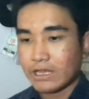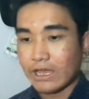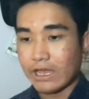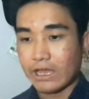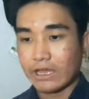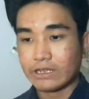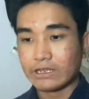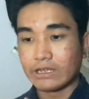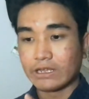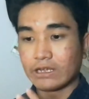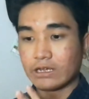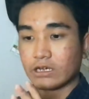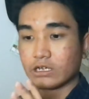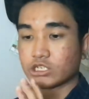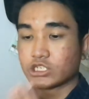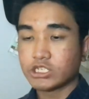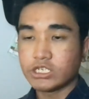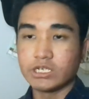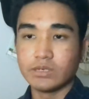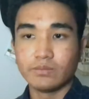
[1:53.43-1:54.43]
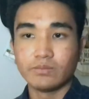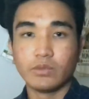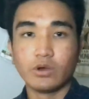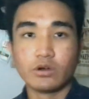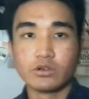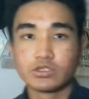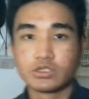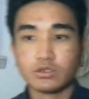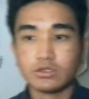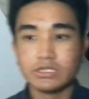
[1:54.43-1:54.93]
and a ship
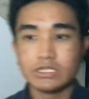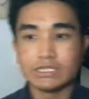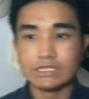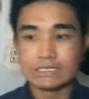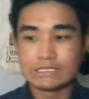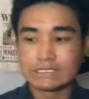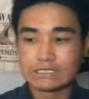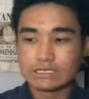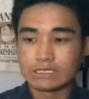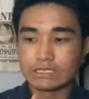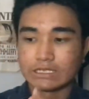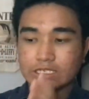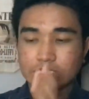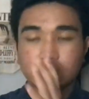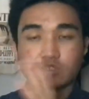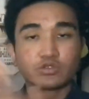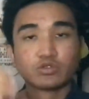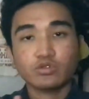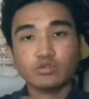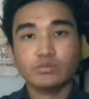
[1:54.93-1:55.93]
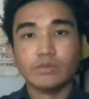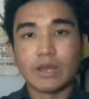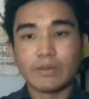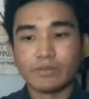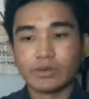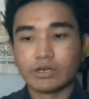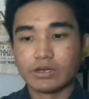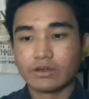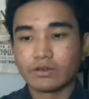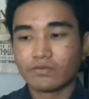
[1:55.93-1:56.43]
also needs its crew
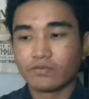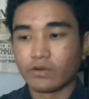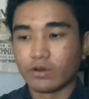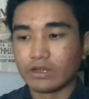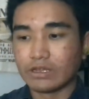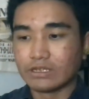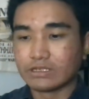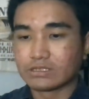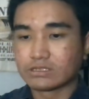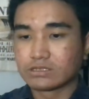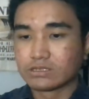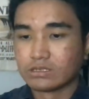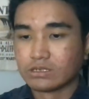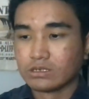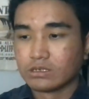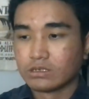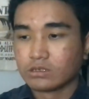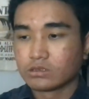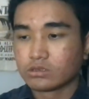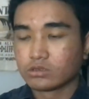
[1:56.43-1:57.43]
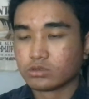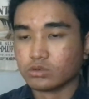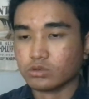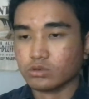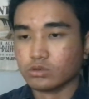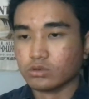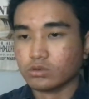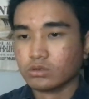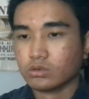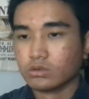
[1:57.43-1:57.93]
member for it
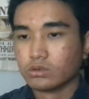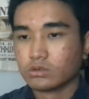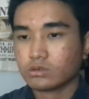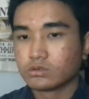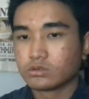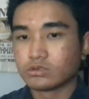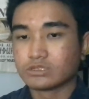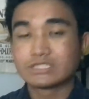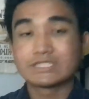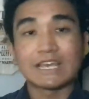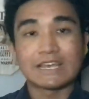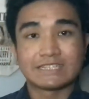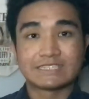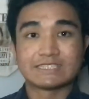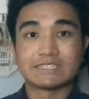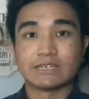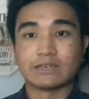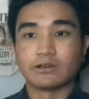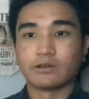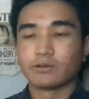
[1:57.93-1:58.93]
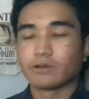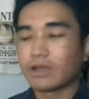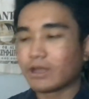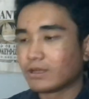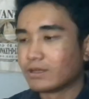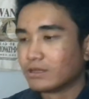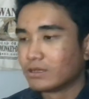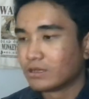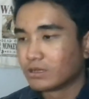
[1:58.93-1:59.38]
to set sail, right?